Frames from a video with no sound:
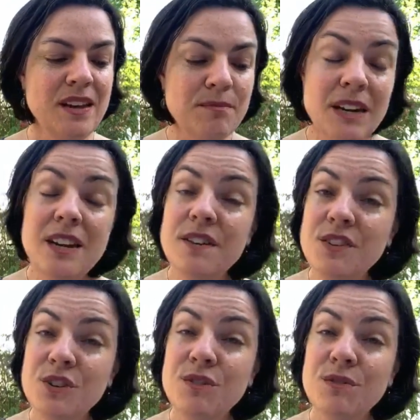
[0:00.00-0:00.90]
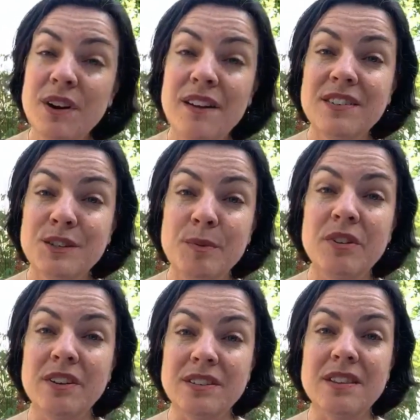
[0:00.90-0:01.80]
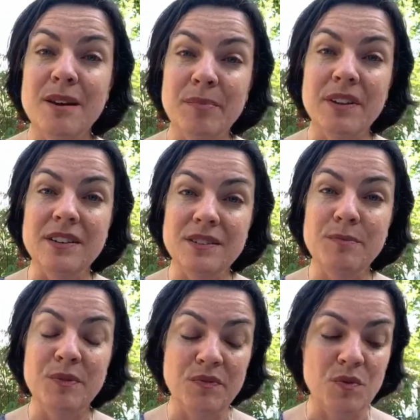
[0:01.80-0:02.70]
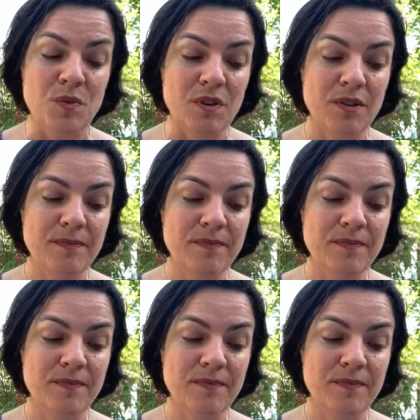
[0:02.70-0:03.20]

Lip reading: Many of you have experienced that place before.